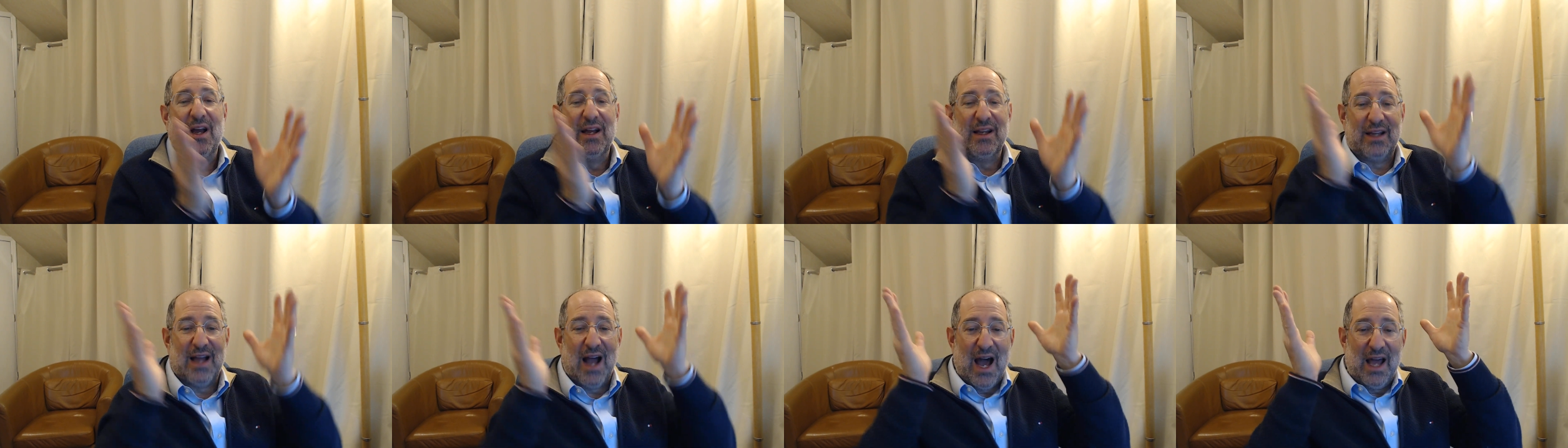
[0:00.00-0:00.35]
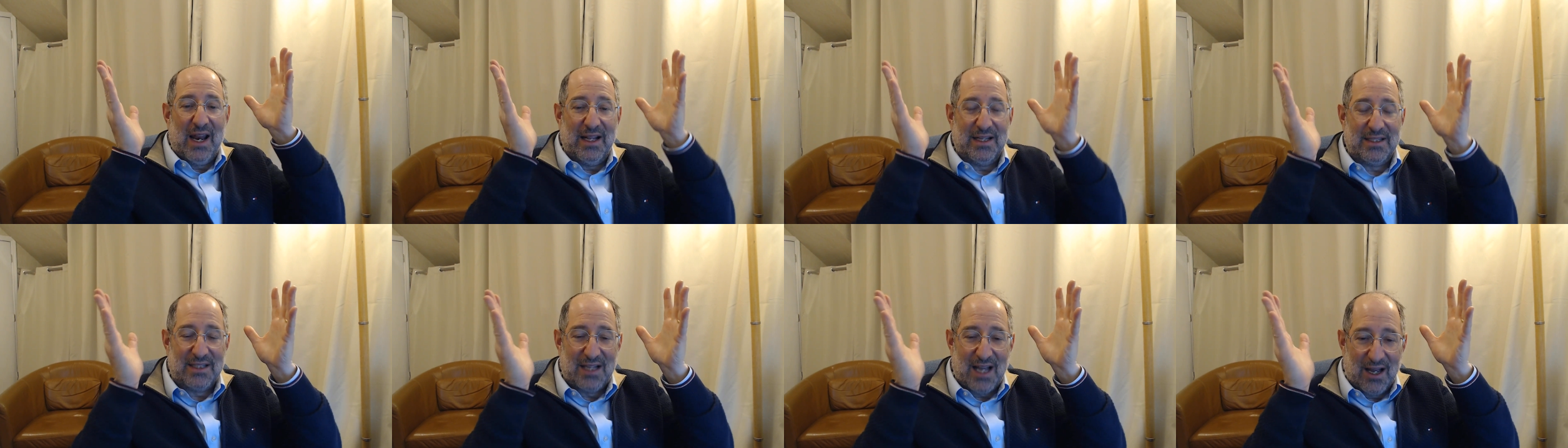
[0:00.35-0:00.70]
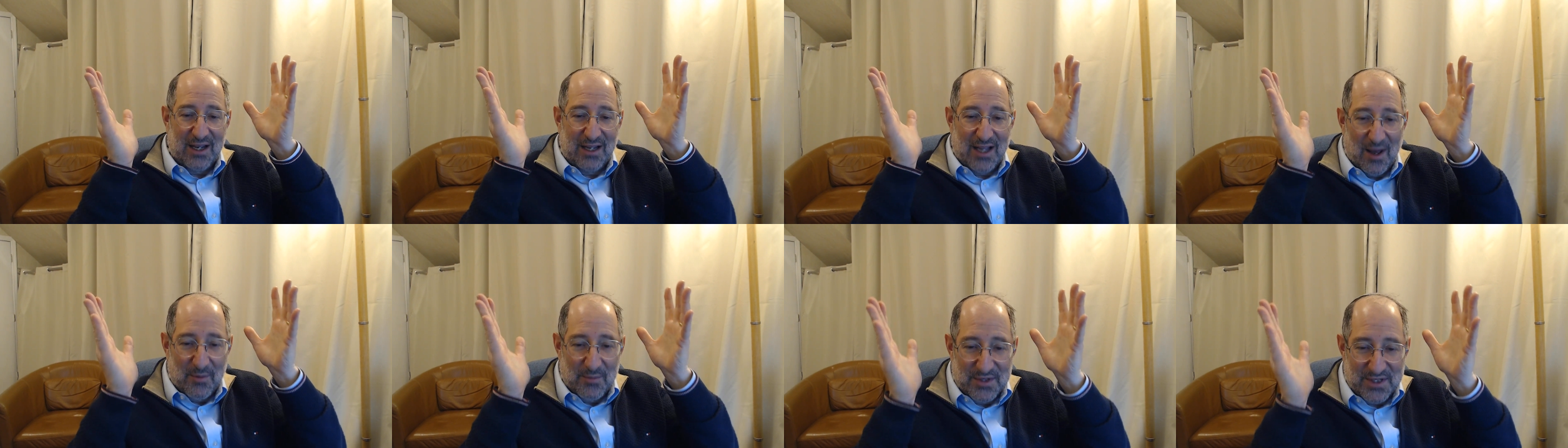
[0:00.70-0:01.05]
God has
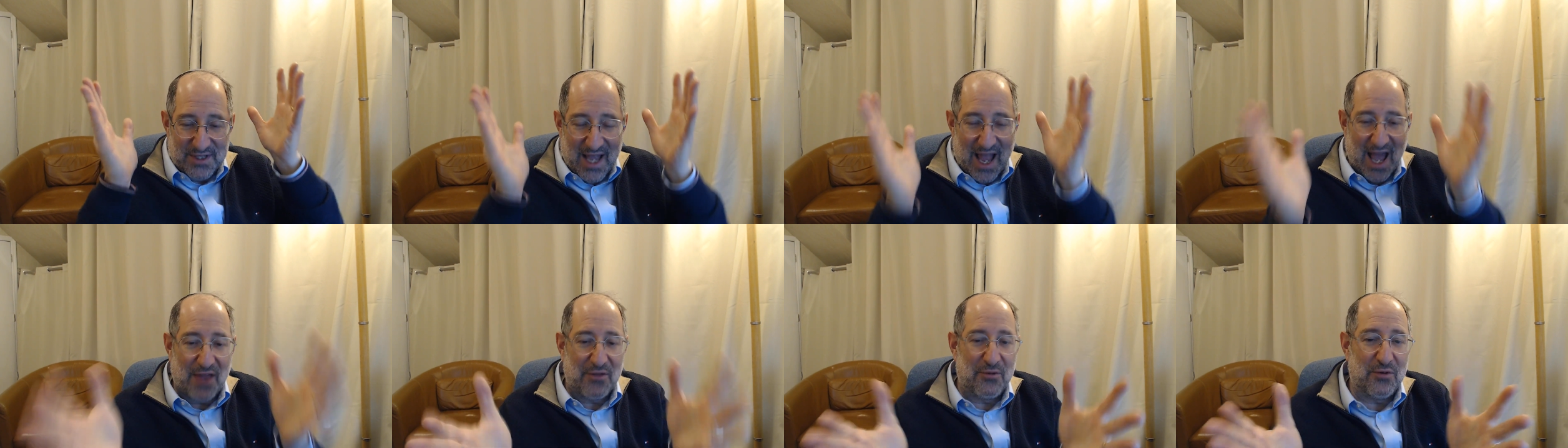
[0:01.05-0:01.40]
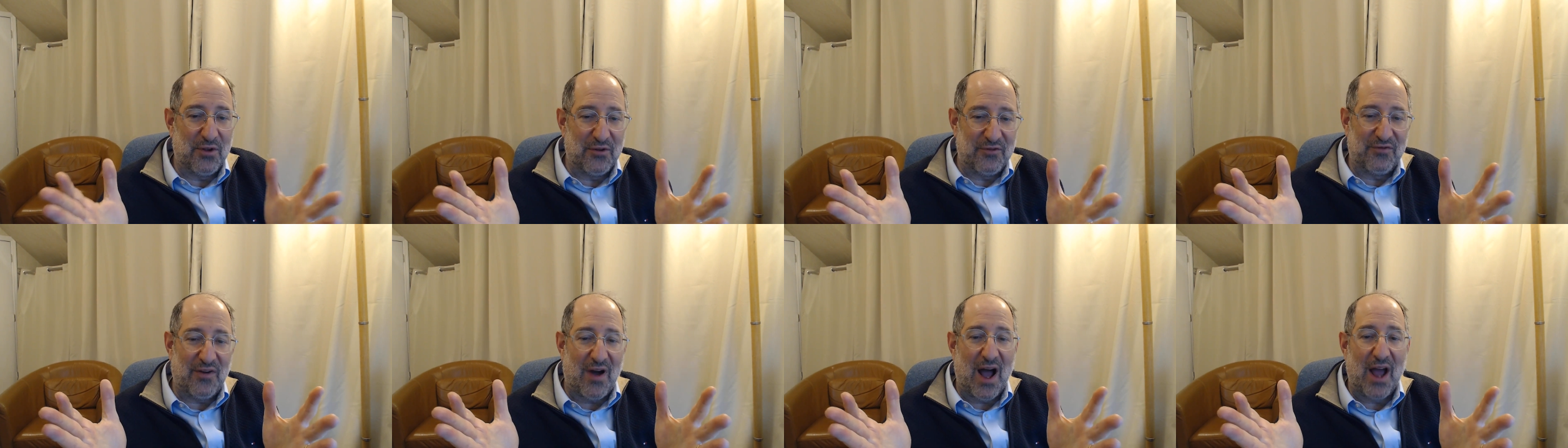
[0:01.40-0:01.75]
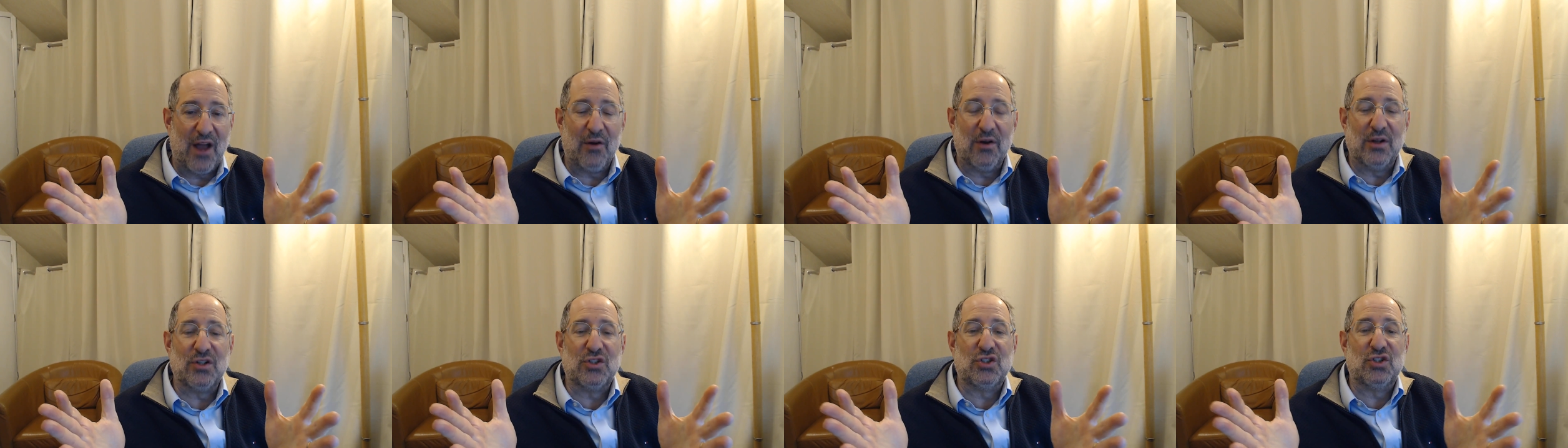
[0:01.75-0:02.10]
comes down through the
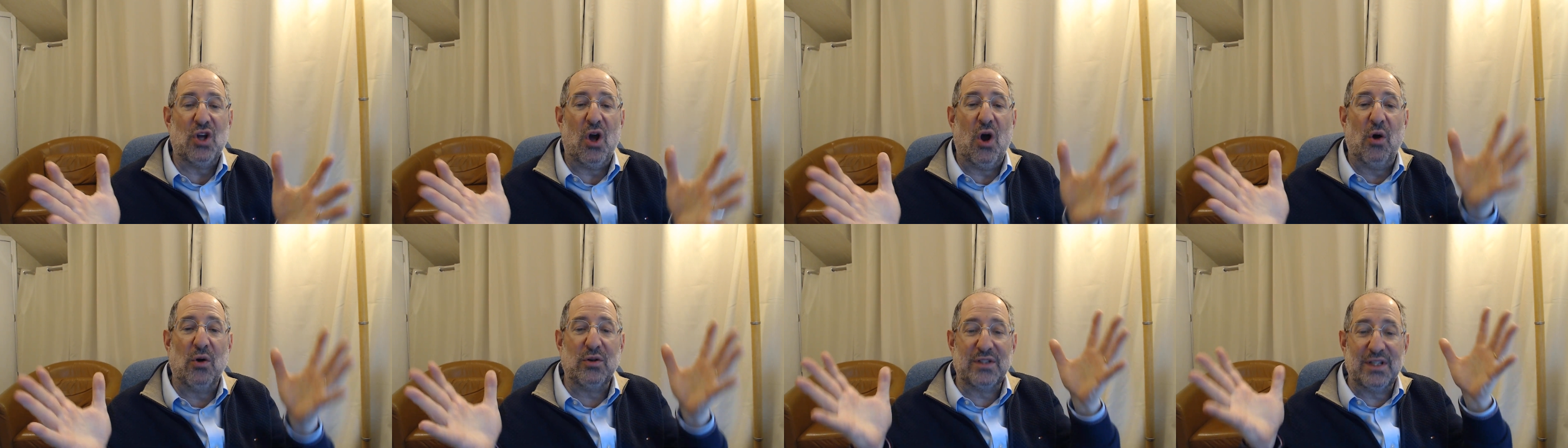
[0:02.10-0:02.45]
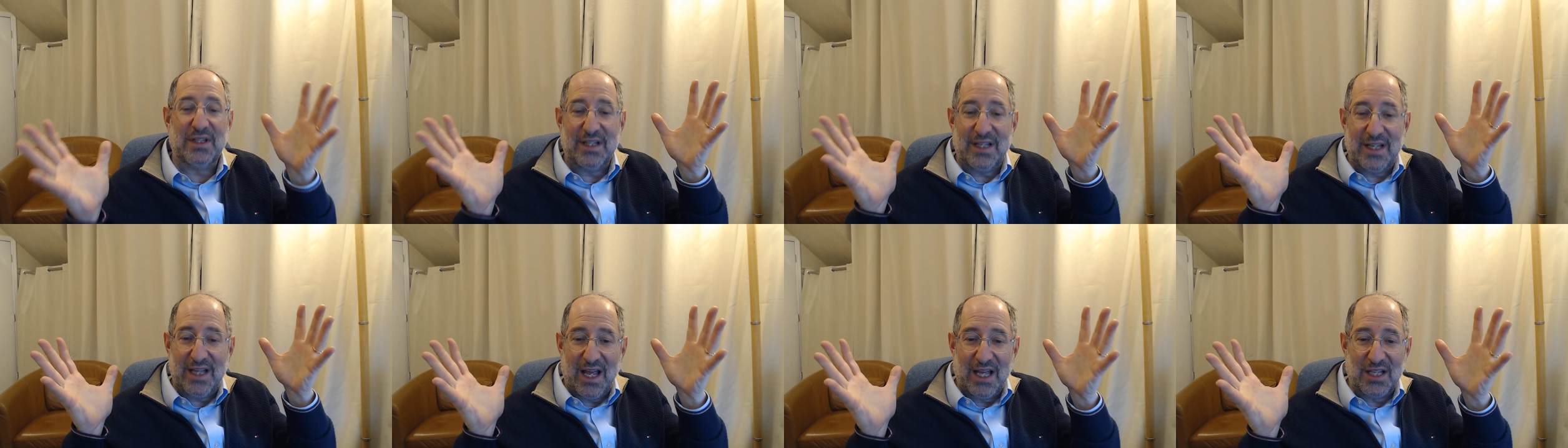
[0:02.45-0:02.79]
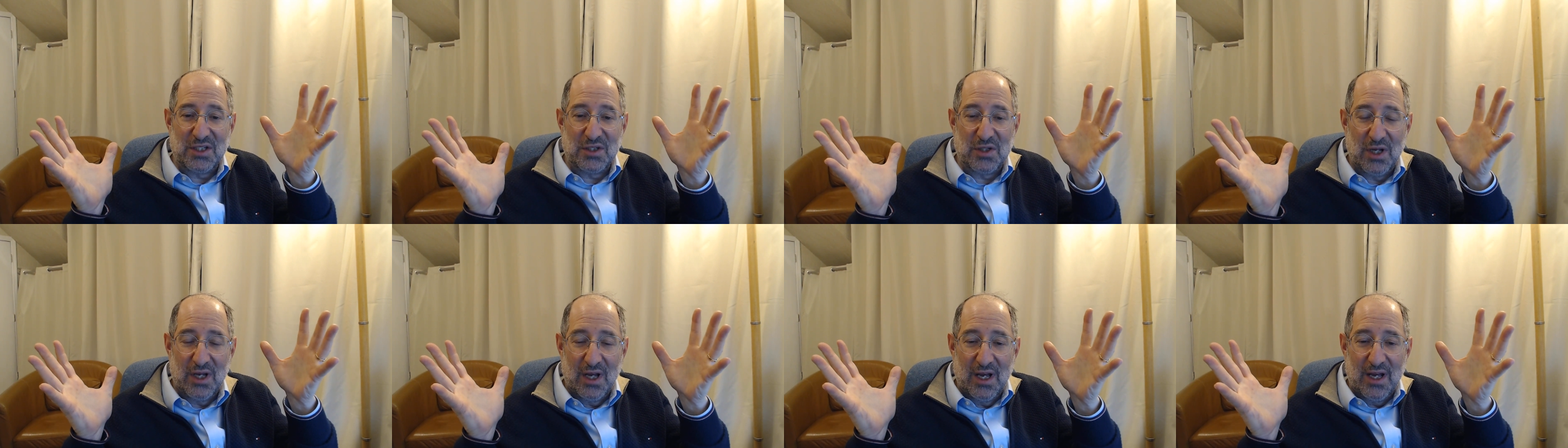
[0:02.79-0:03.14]
fire and shows that
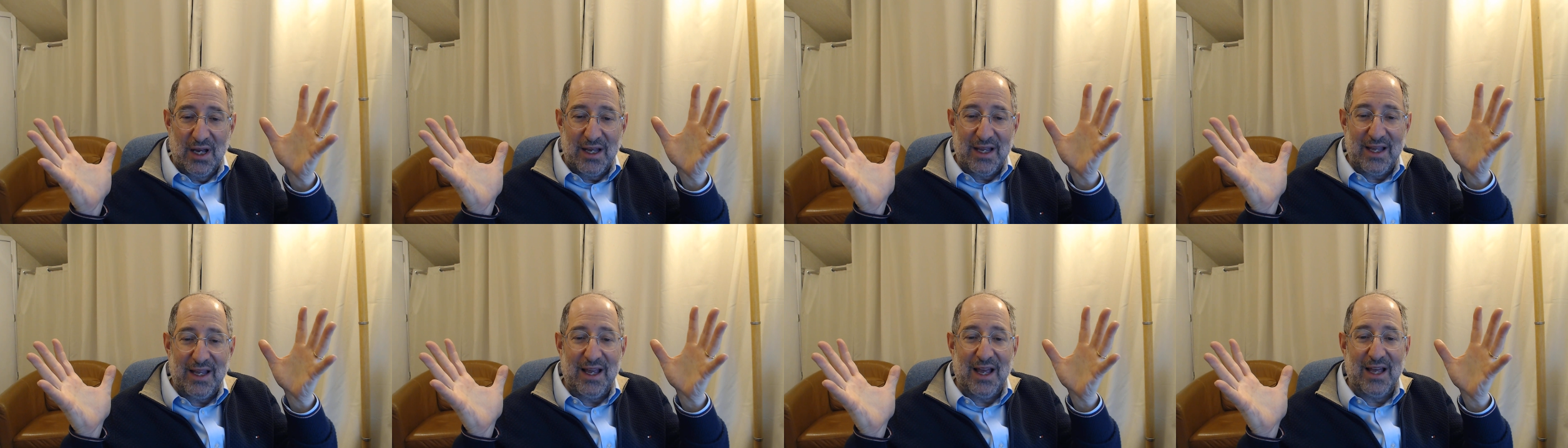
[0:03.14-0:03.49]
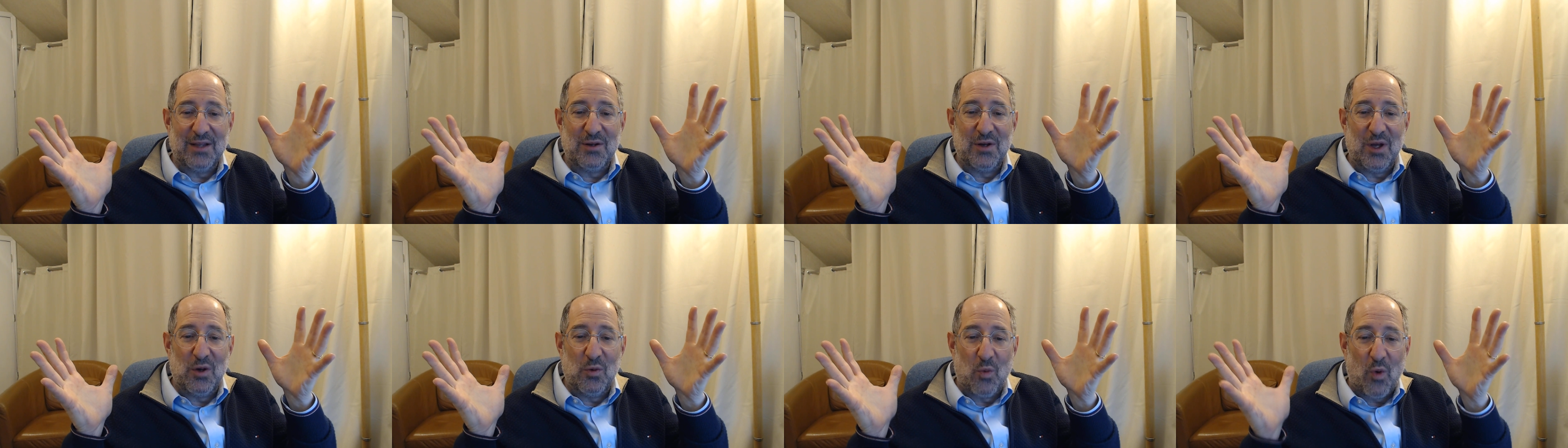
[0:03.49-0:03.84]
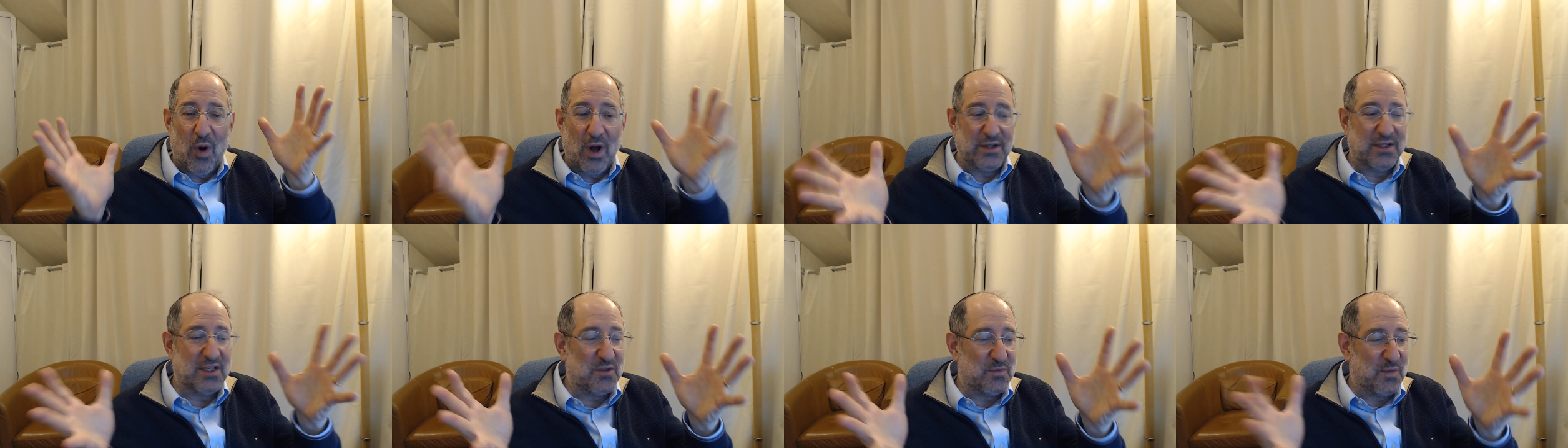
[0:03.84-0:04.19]
he
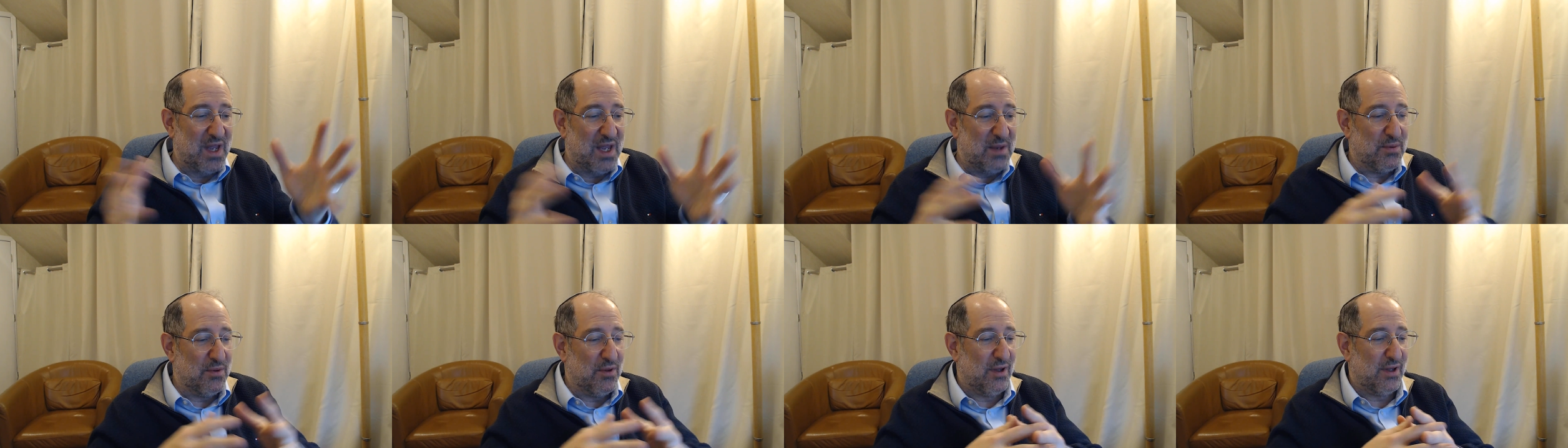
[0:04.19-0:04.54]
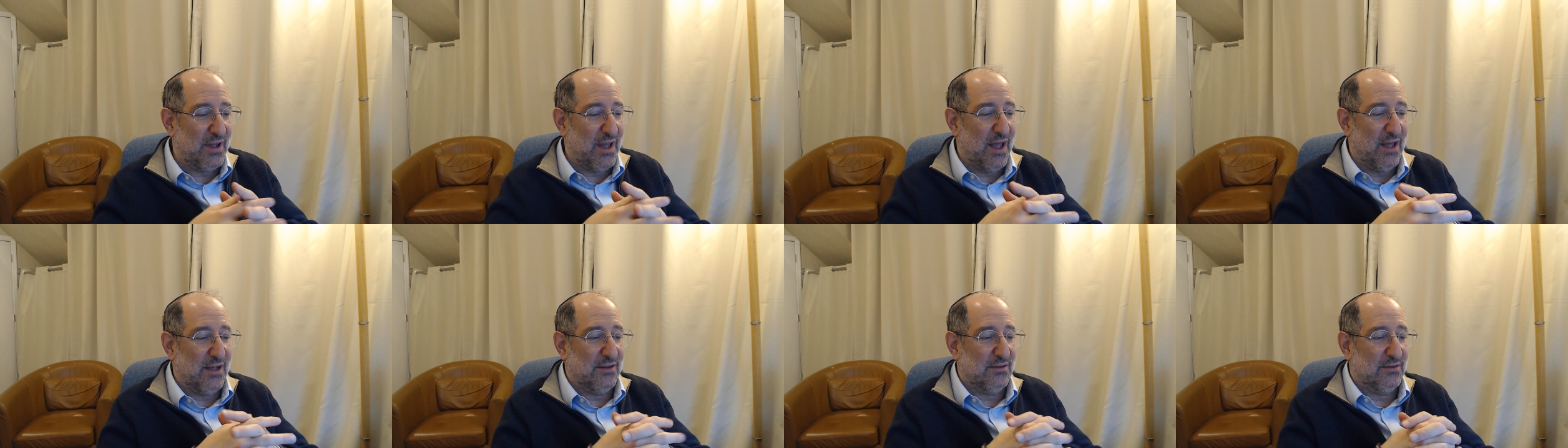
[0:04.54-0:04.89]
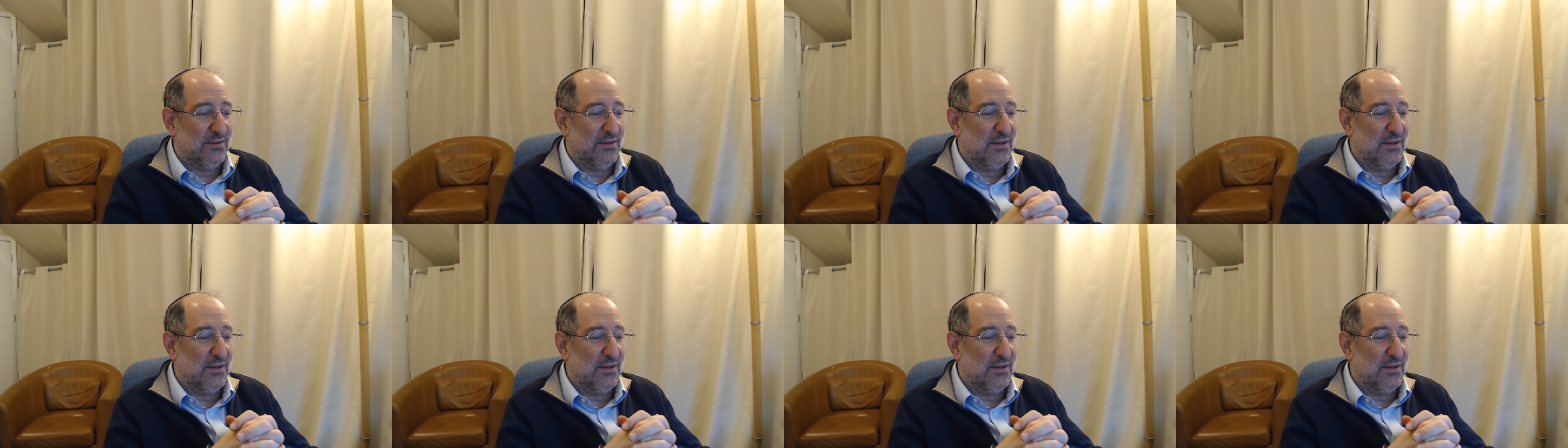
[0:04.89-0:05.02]
wants his people again.